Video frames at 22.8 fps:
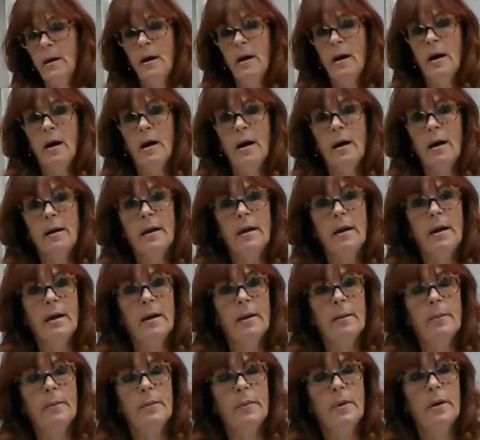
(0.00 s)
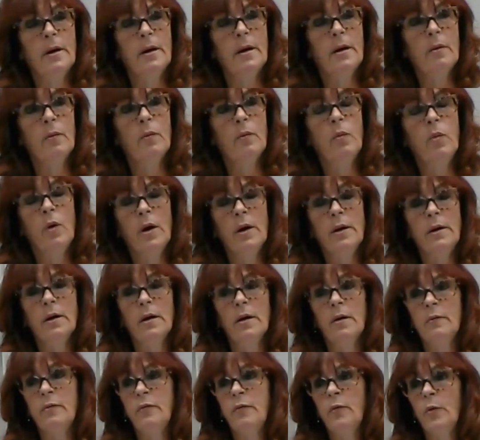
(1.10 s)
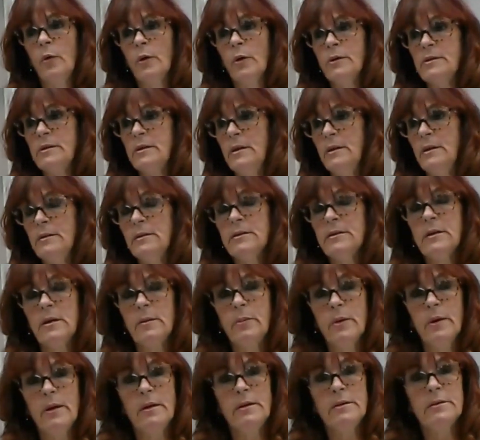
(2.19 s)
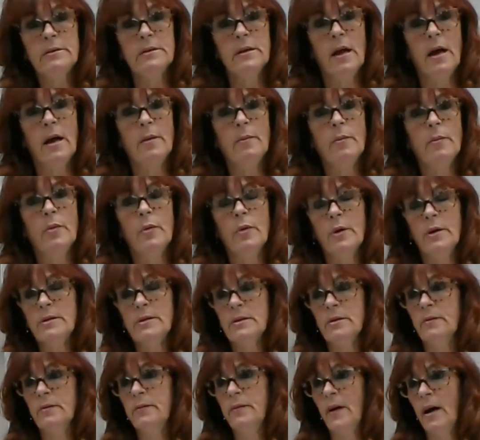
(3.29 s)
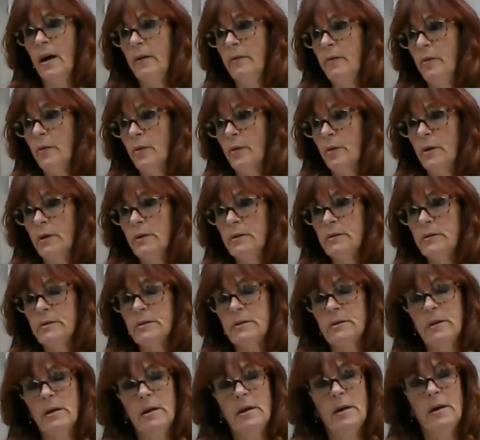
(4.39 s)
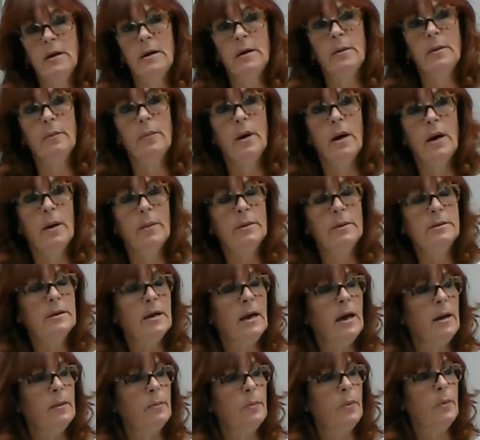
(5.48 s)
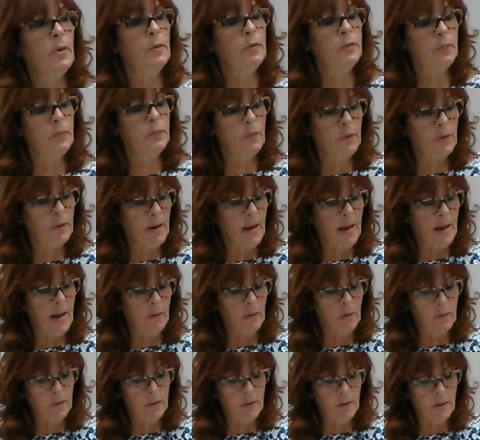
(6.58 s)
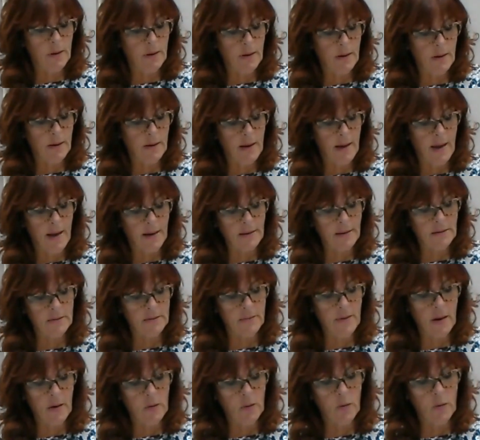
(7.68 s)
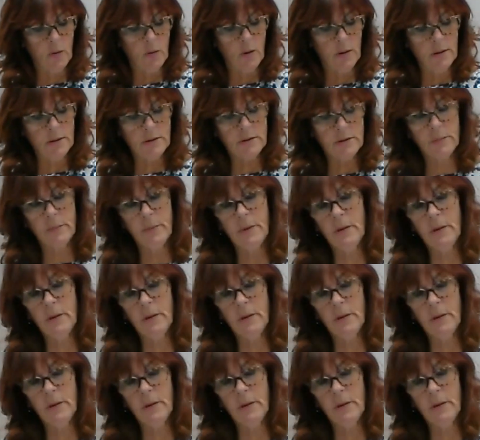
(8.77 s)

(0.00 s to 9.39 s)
I am one of 14 siblings, 9 boys and 5 girls. Mom and dad both were active alcoholics.